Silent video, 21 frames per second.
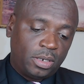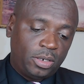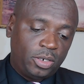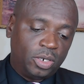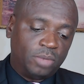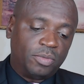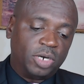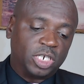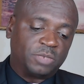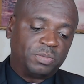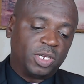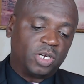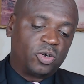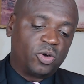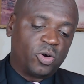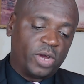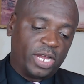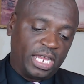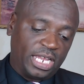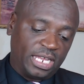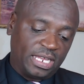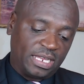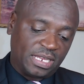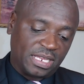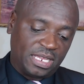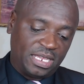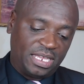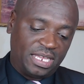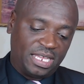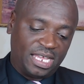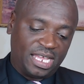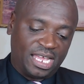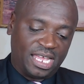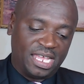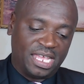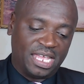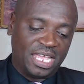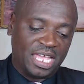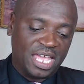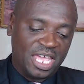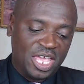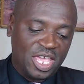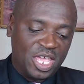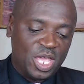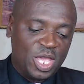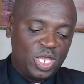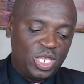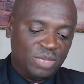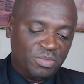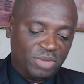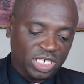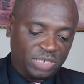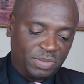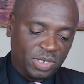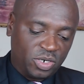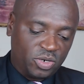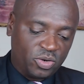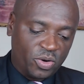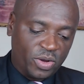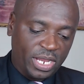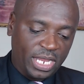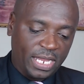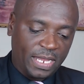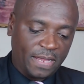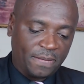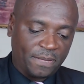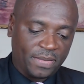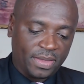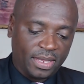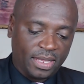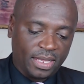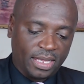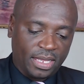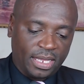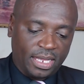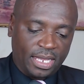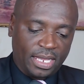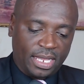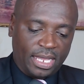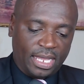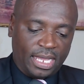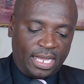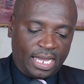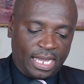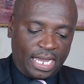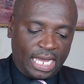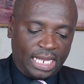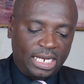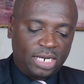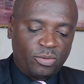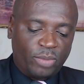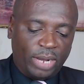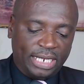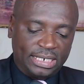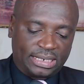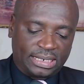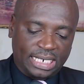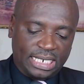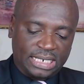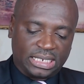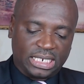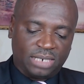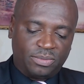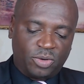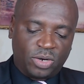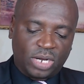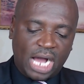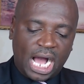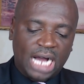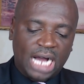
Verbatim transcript: You must be growing. You must be growing. Ellen White says in the book